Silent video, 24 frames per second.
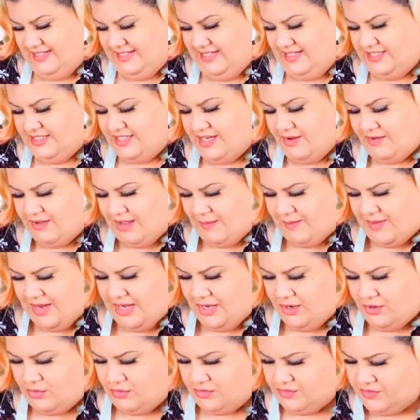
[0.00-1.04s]
Don't get many
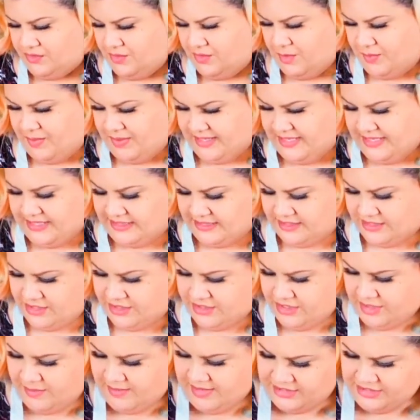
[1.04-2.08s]
calls from the police, as you
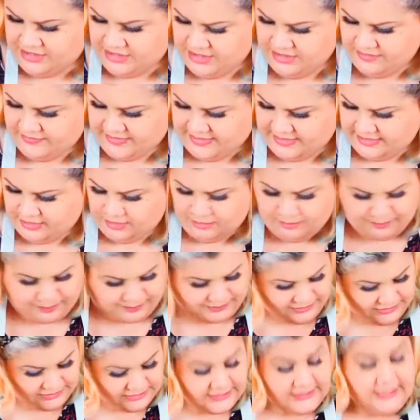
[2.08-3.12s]
can imagine, for help.
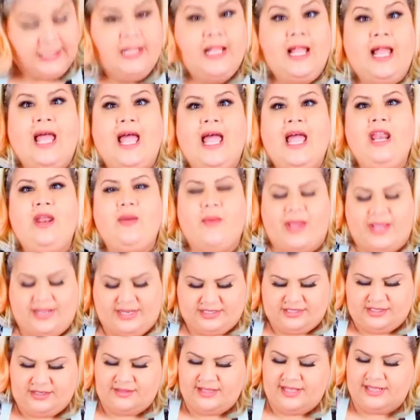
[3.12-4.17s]
Anyway,
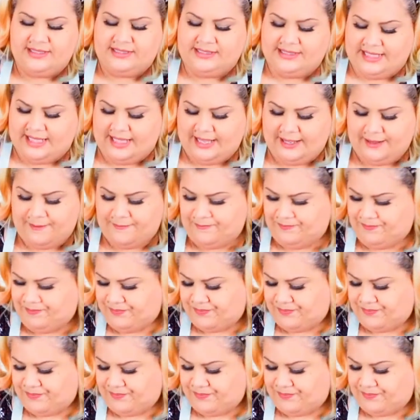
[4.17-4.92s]
so that's that.